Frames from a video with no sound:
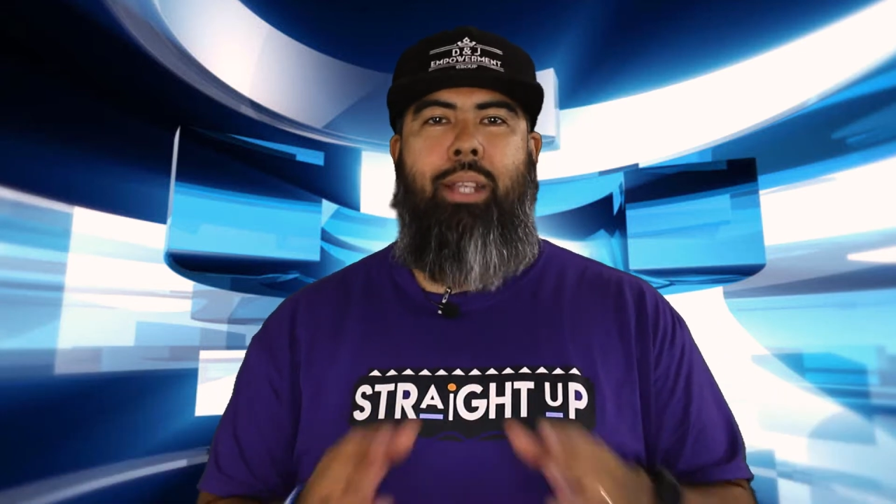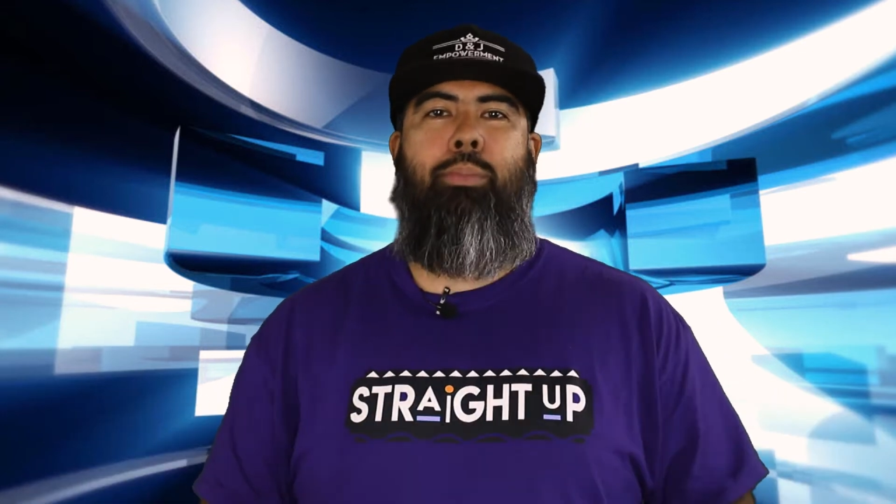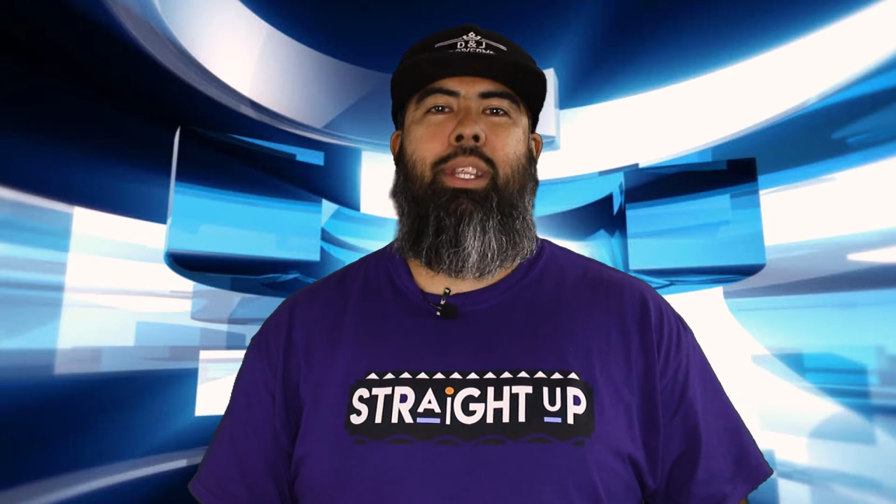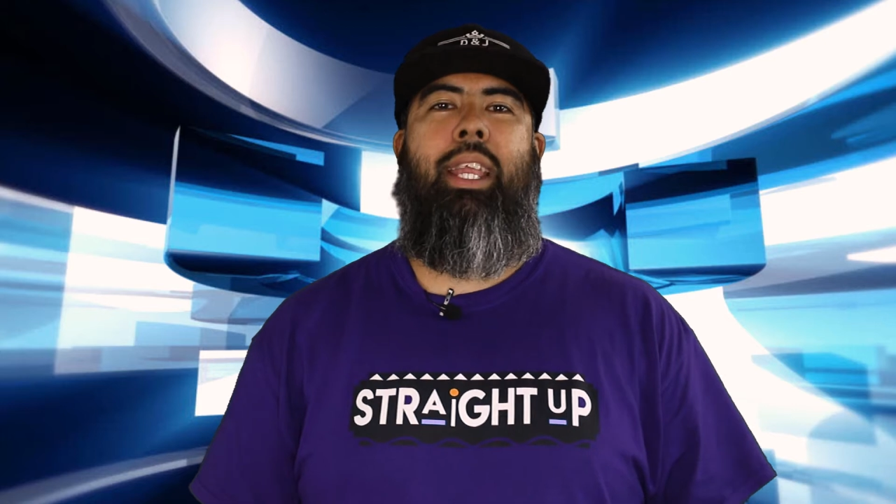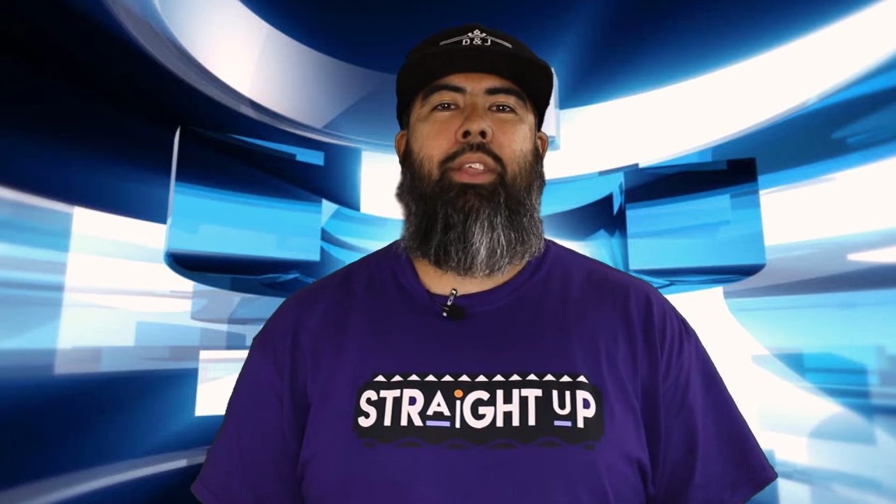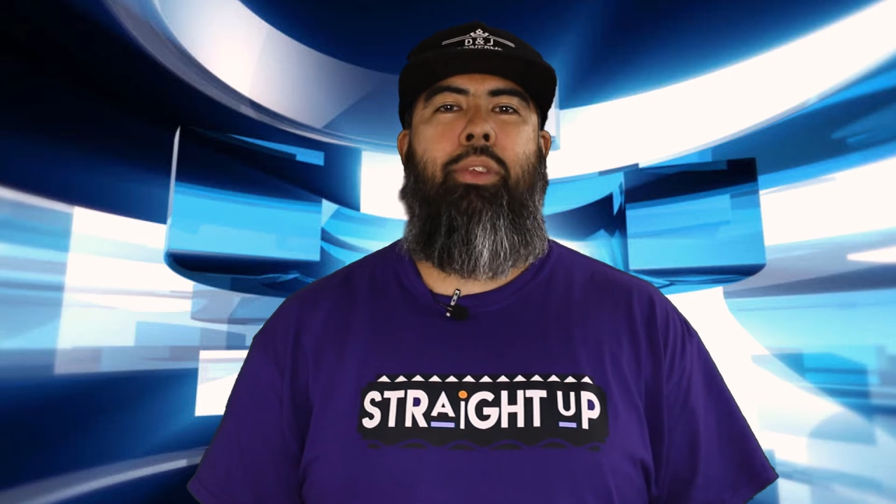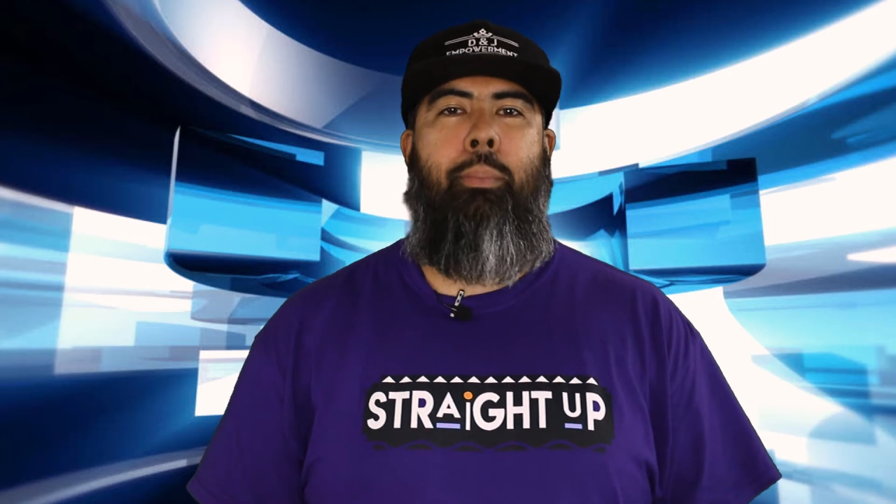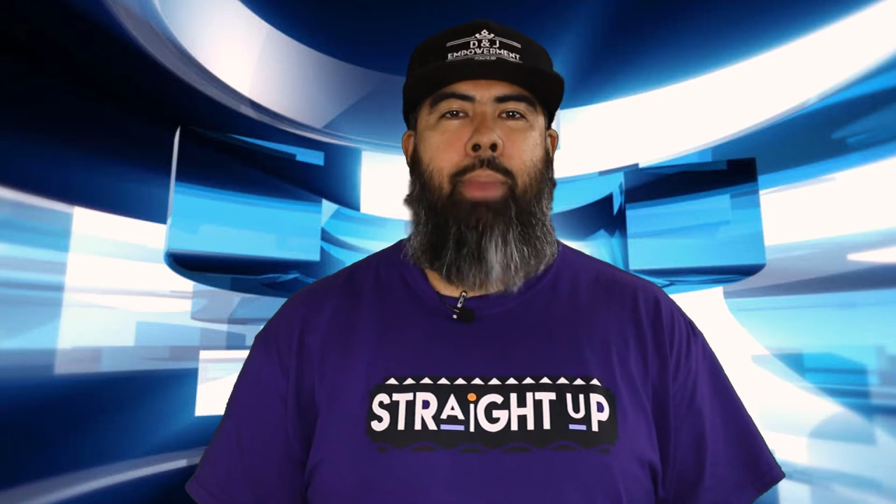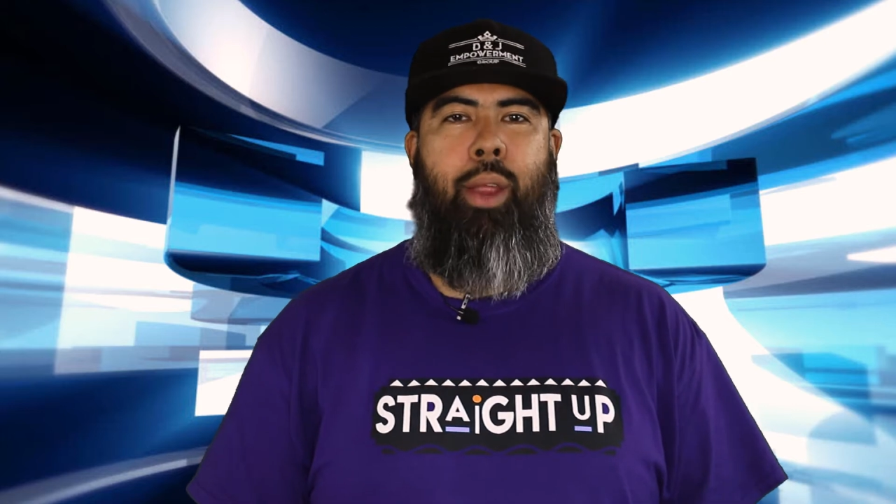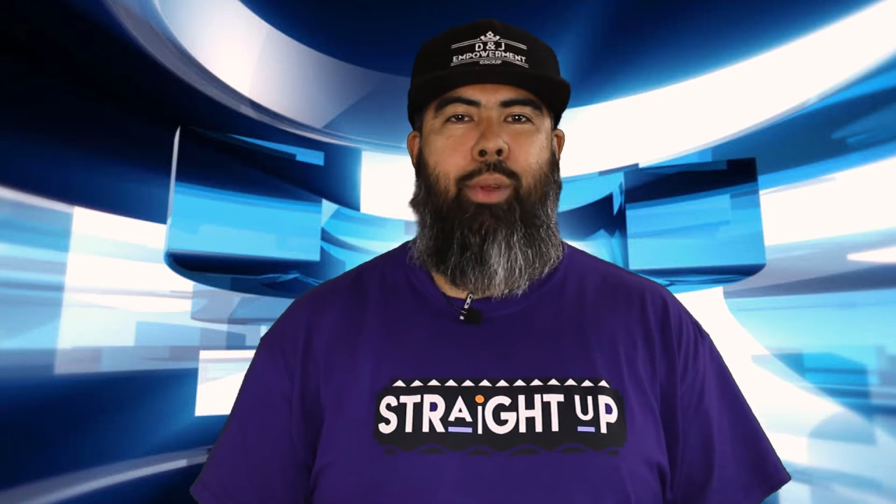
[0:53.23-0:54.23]
them together in
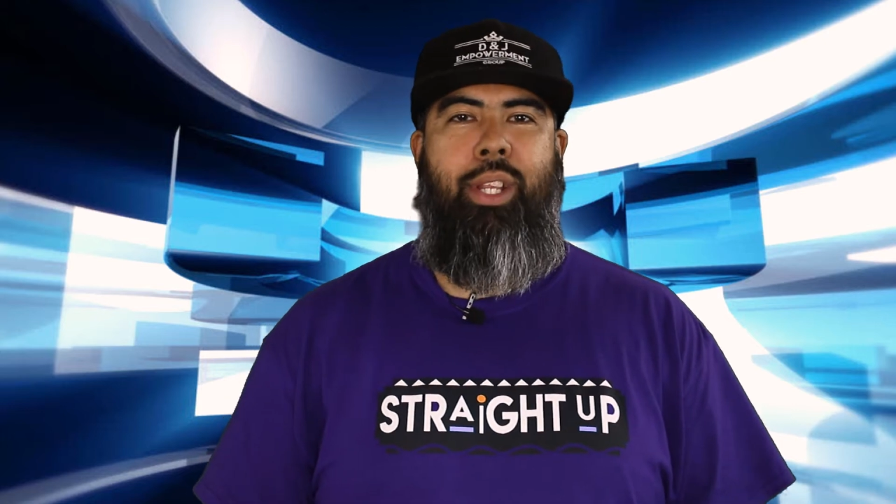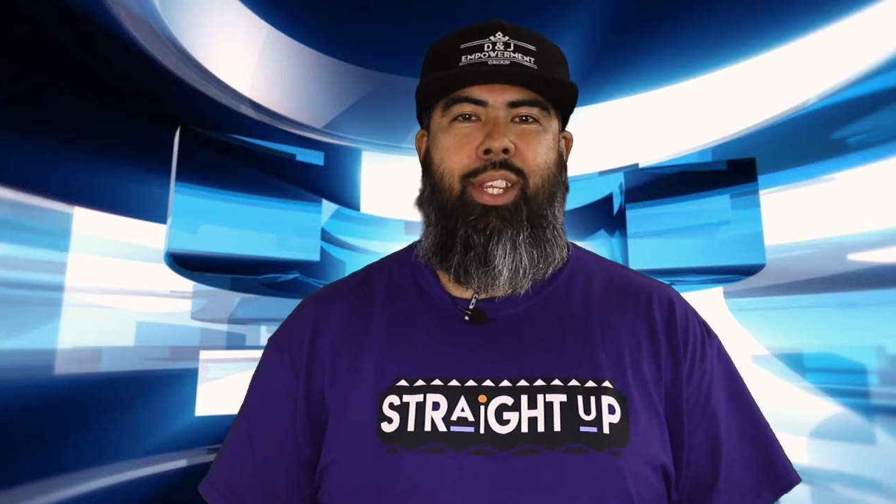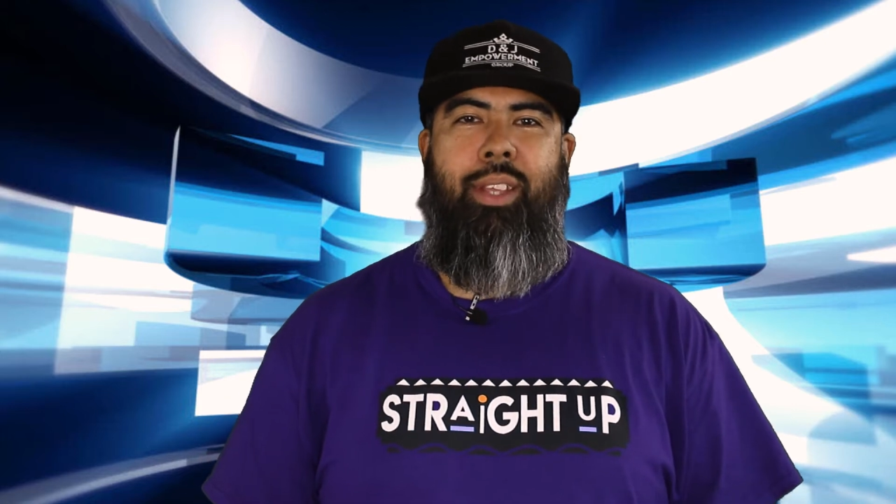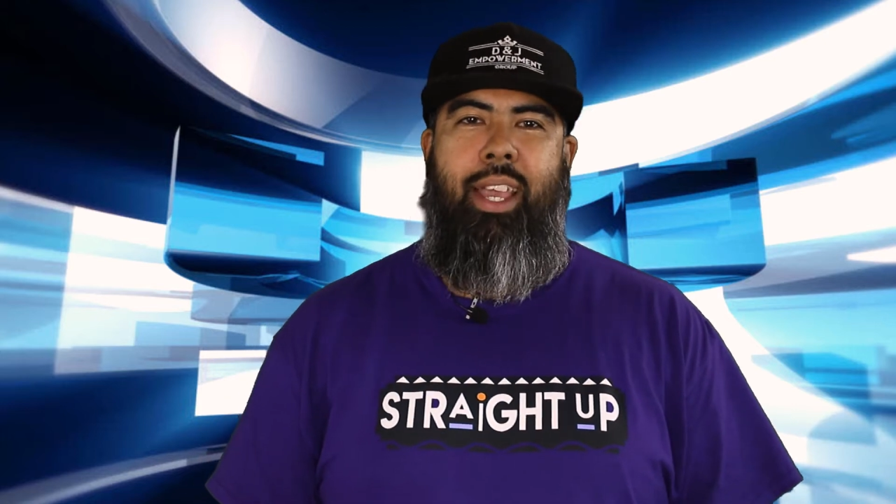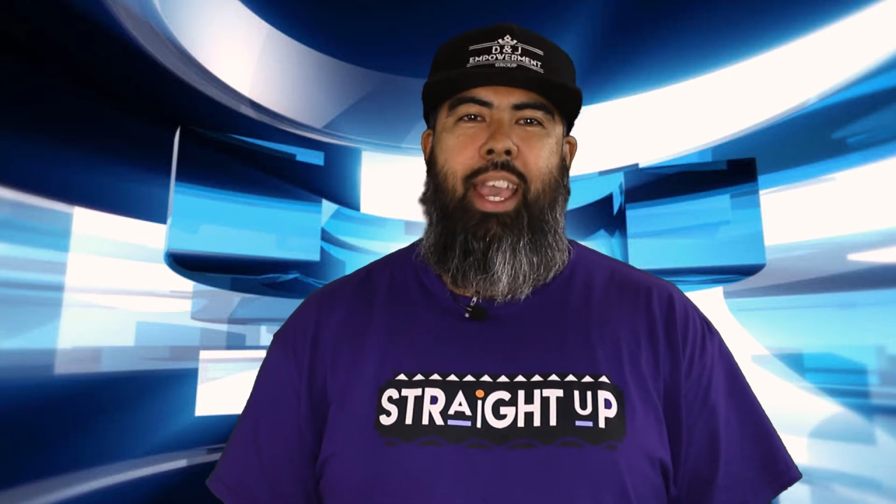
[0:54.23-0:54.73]
marriage.